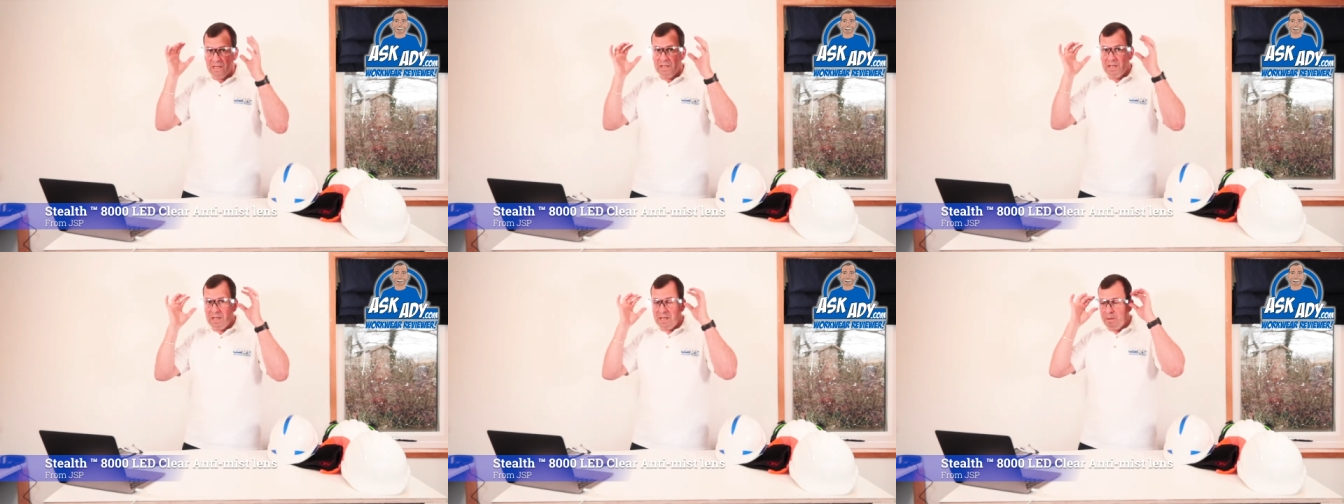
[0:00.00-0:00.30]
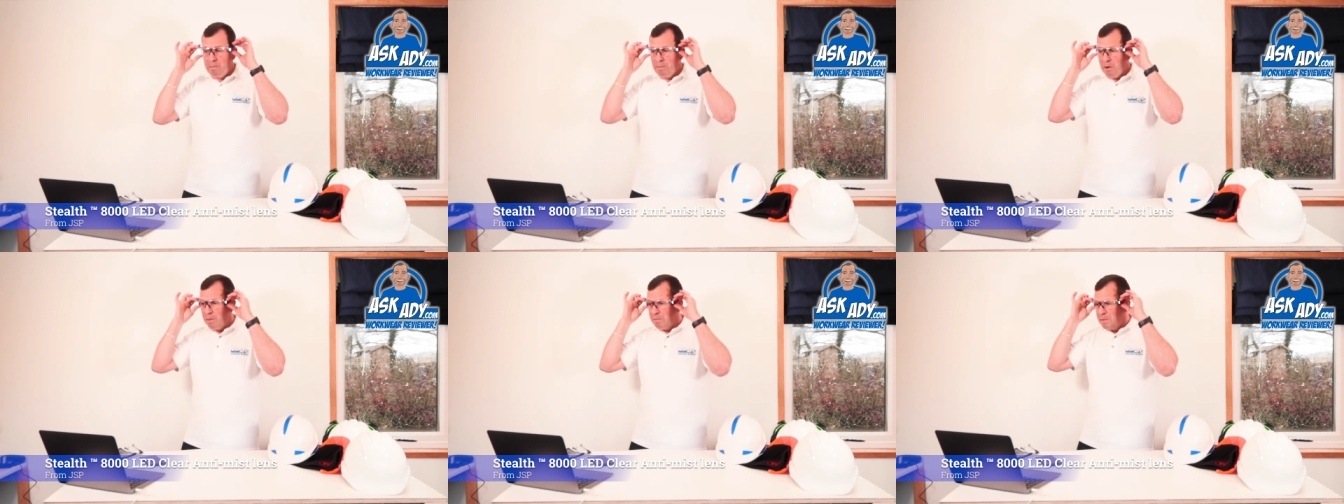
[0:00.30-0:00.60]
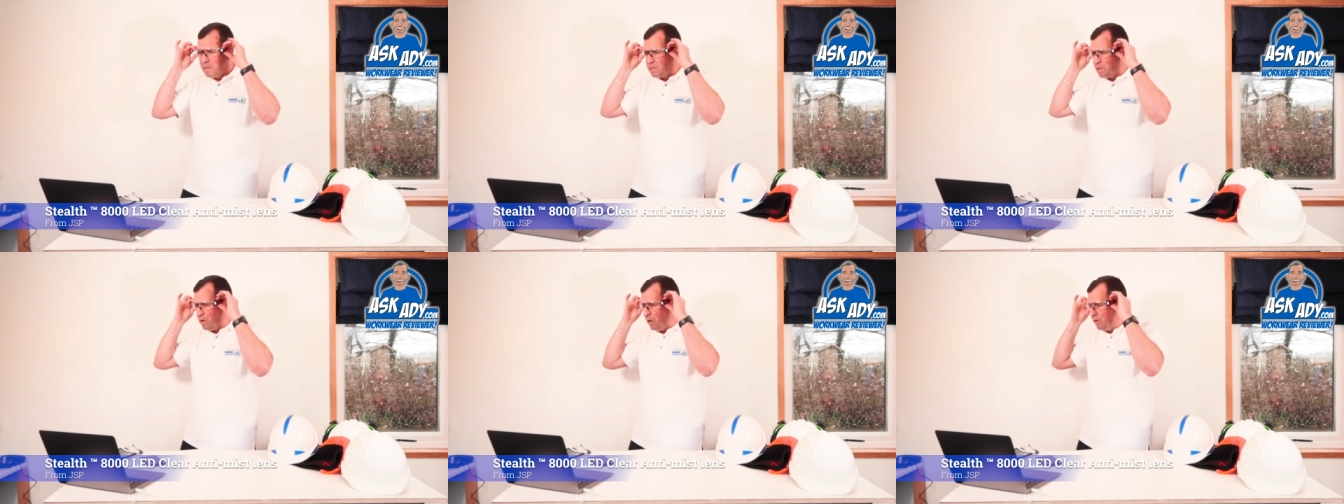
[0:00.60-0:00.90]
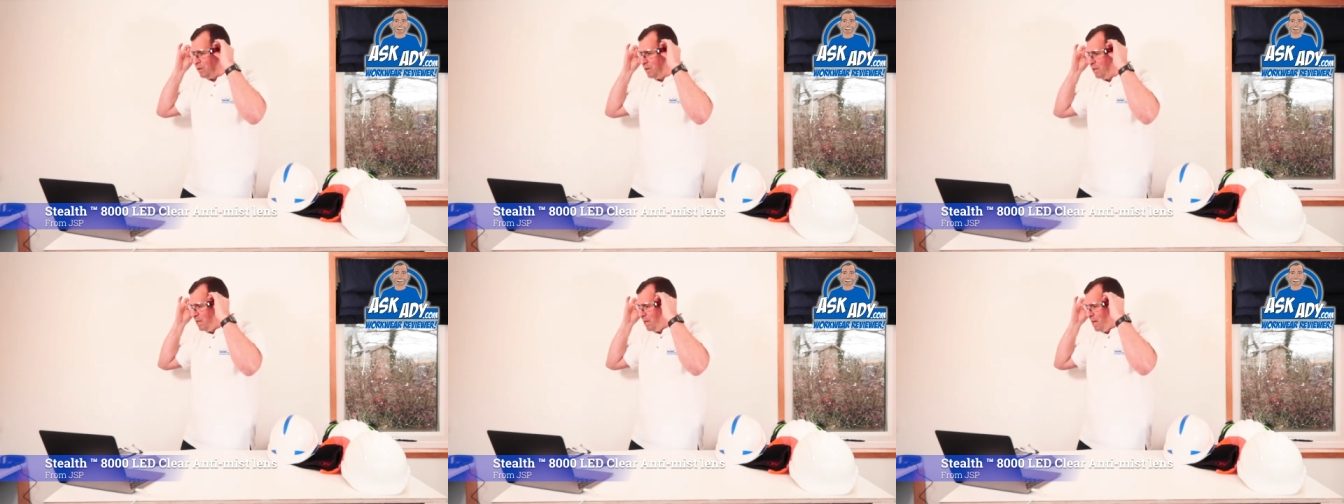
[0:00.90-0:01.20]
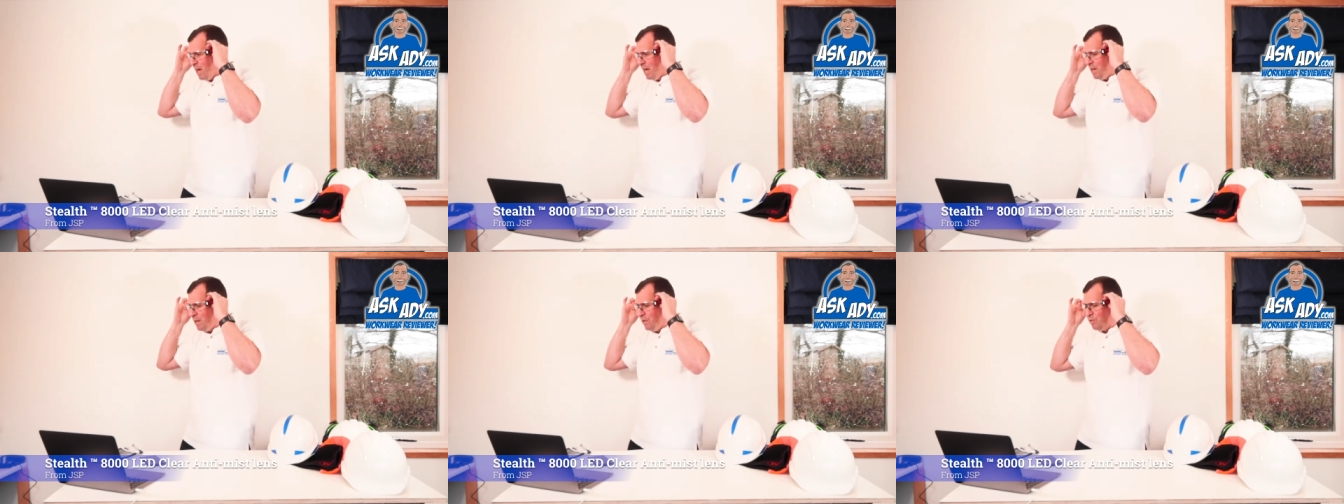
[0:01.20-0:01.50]
you can pop this on
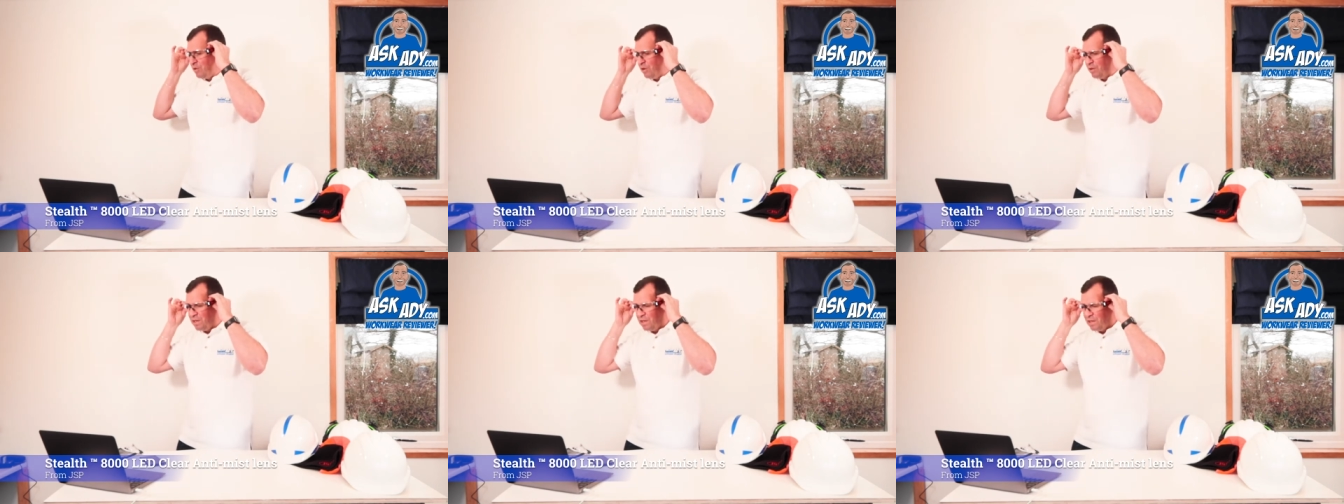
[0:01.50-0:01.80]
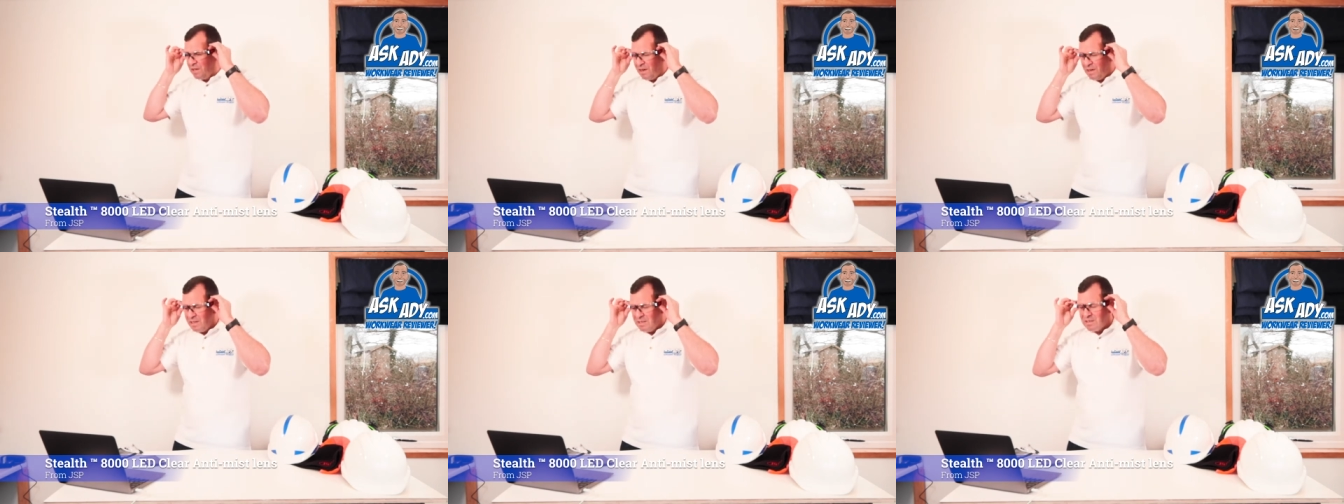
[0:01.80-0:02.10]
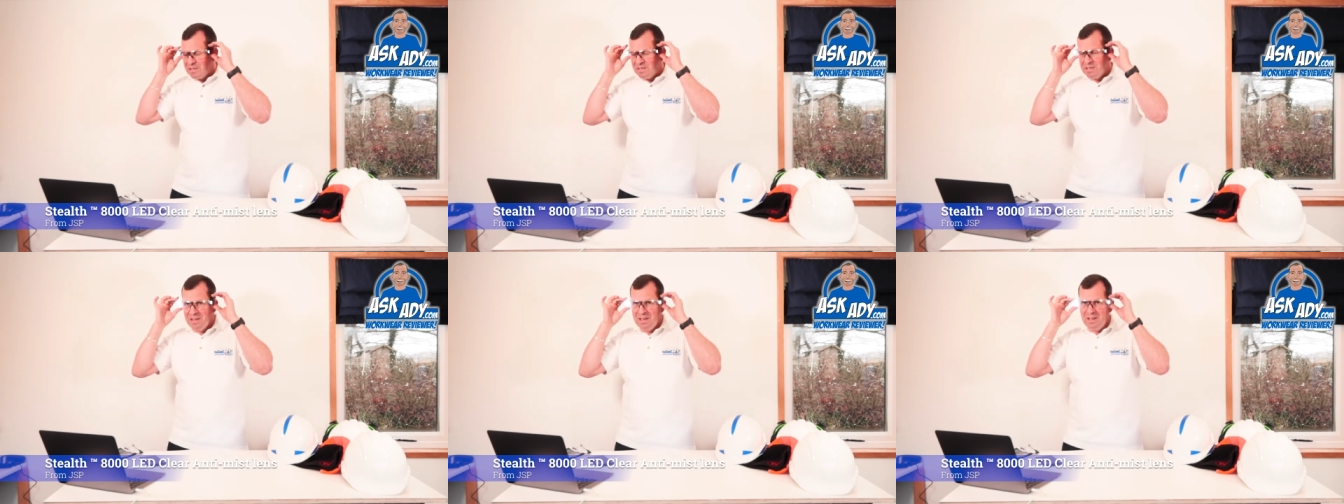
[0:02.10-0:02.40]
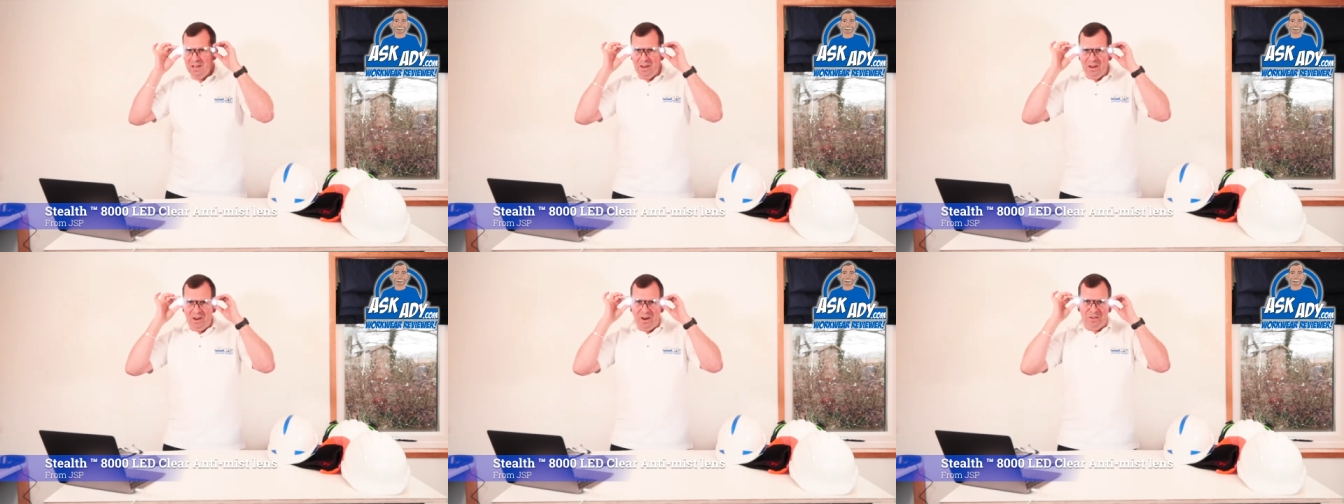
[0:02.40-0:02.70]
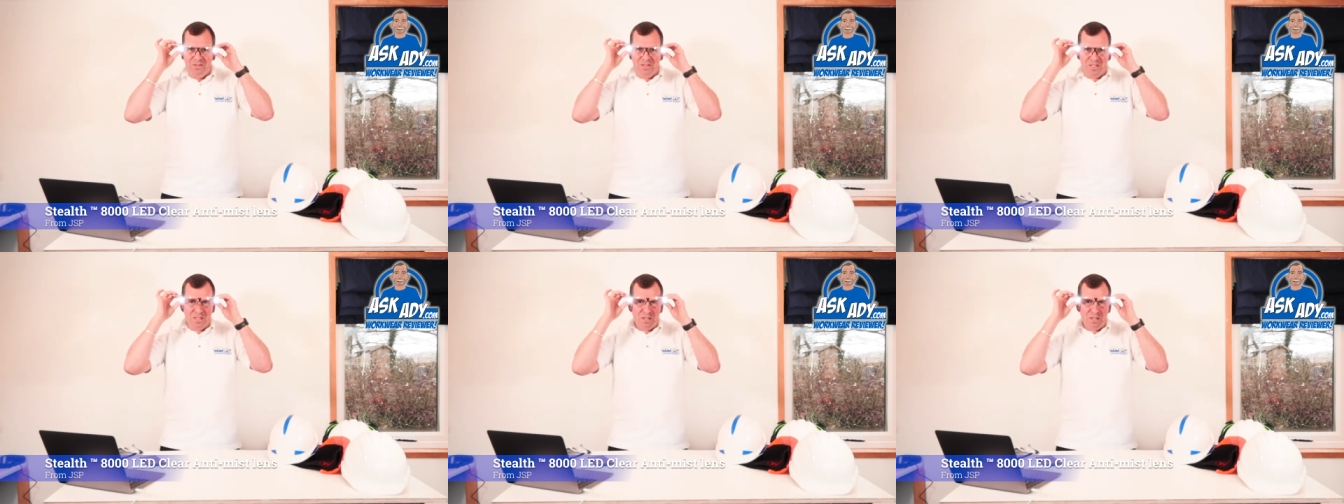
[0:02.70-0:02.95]
and you've got the lights on the